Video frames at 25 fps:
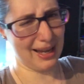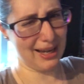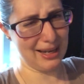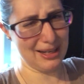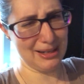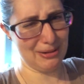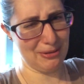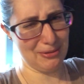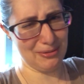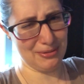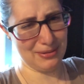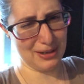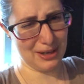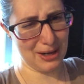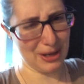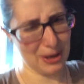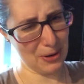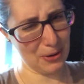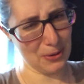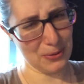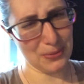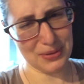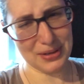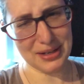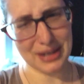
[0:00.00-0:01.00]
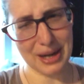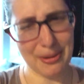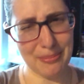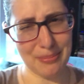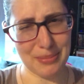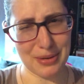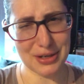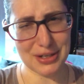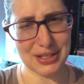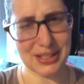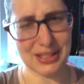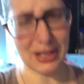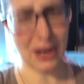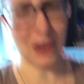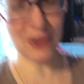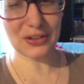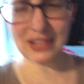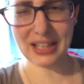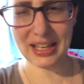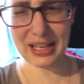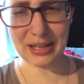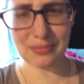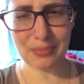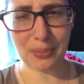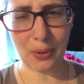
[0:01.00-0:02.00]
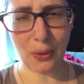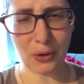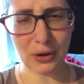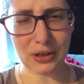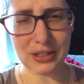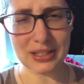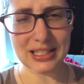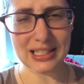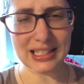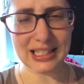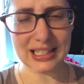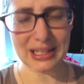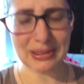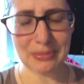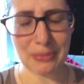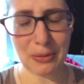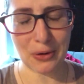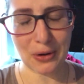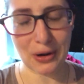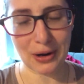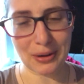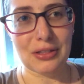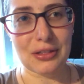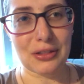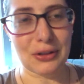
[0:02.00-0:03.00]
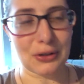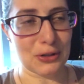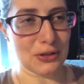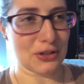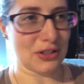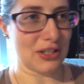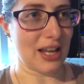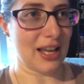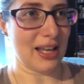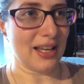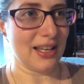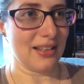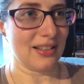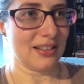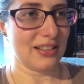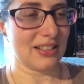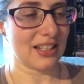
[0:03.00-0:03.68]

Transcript: I don't know. Numbers, are they important anymore? Thursday.